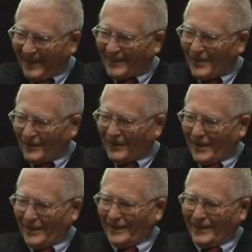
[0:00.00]
I don't want to
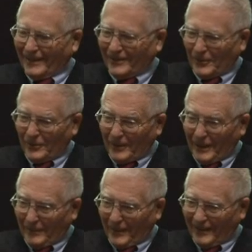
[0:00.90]
go into this too
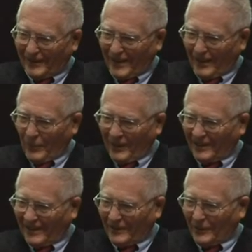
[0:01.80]
deeply because I
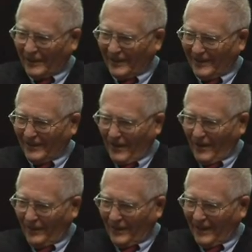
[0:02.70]
went into it
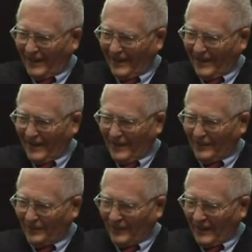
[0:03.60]
on
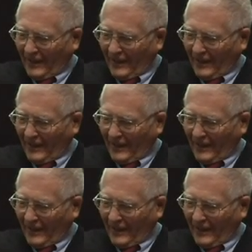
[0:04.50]
the